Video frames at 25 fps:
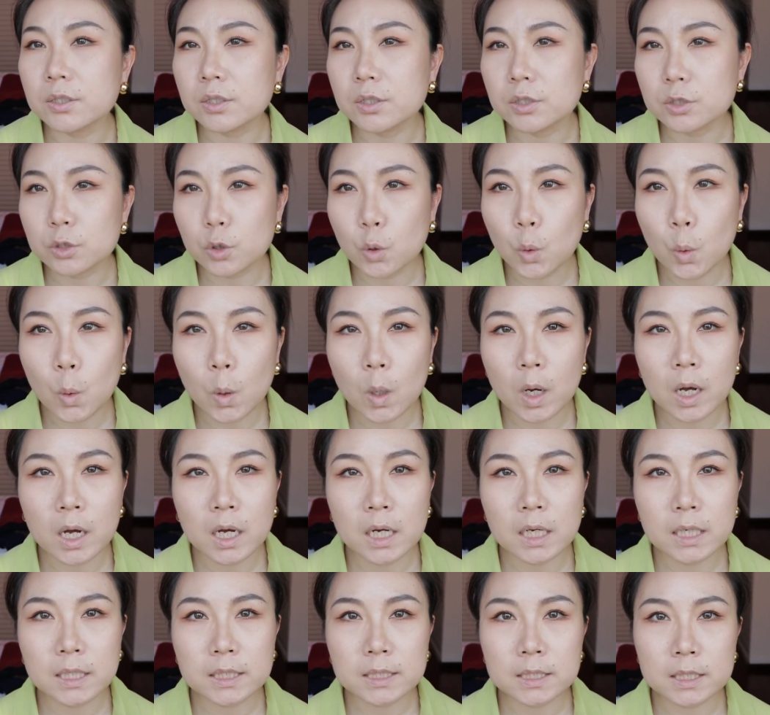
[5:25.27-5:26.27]
It's
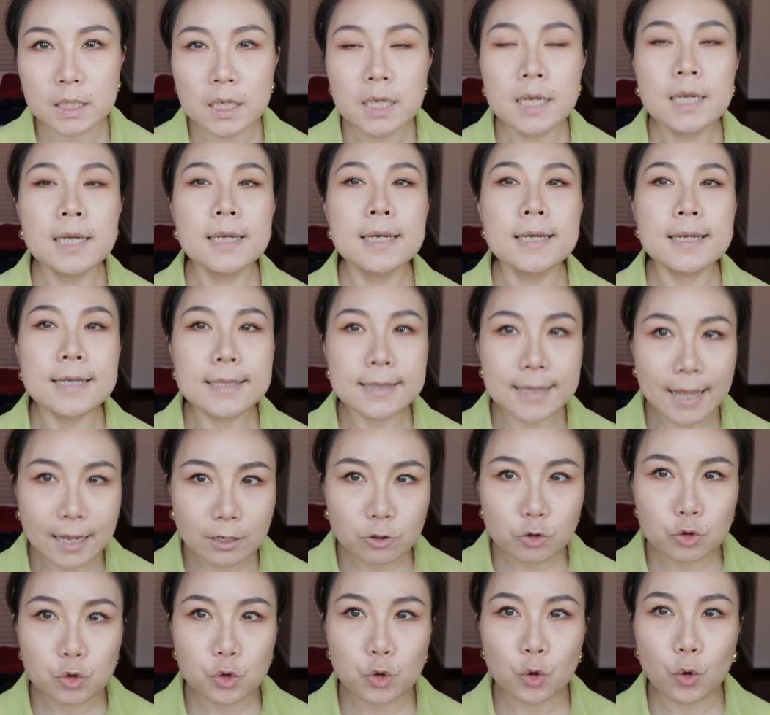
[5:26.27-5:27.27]
quite
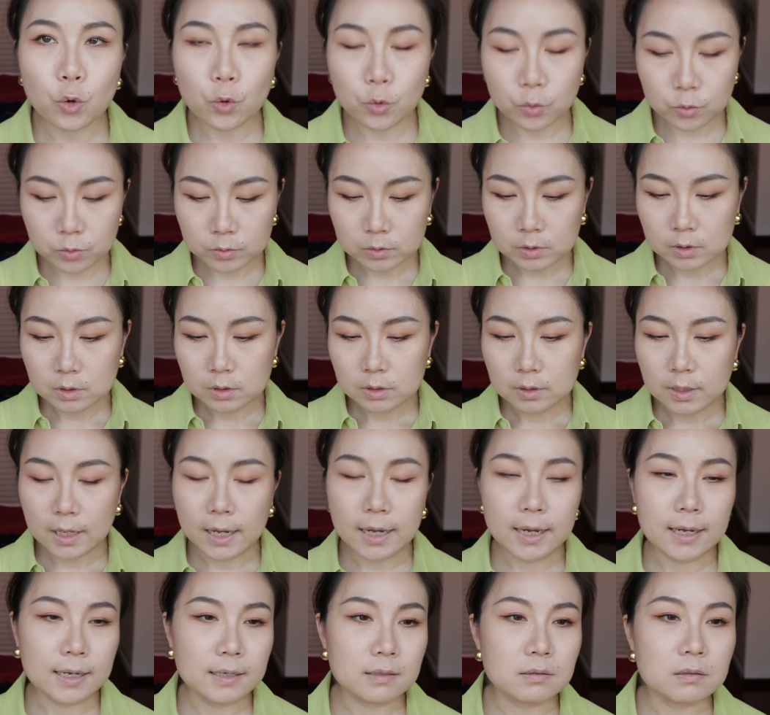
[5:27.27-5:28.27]
natural
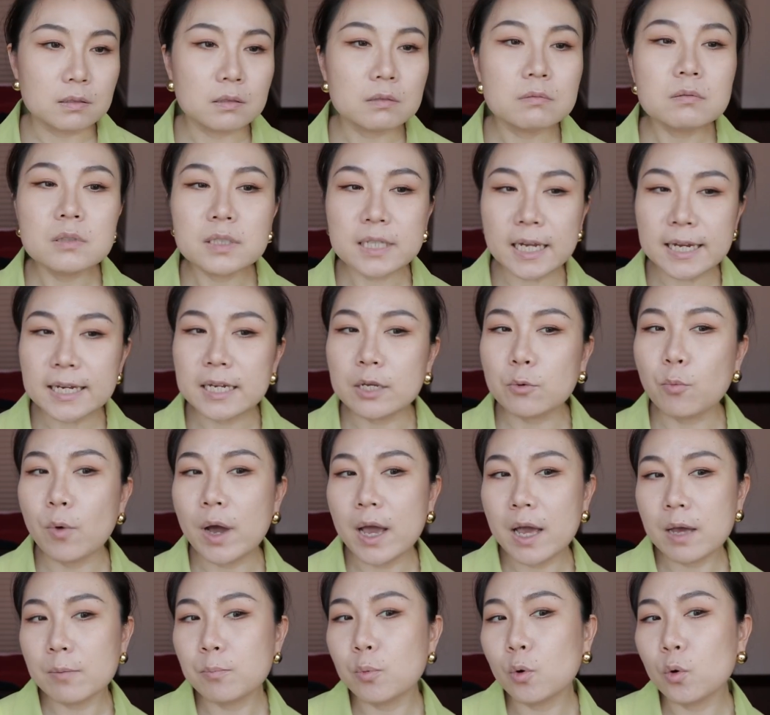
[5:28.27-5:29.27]
and daily
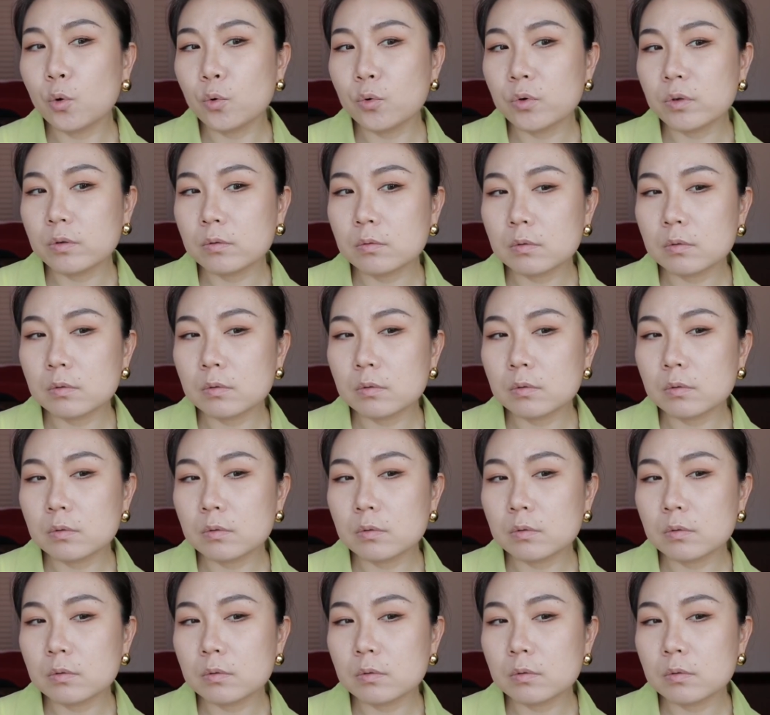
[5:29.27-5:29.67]
wearable,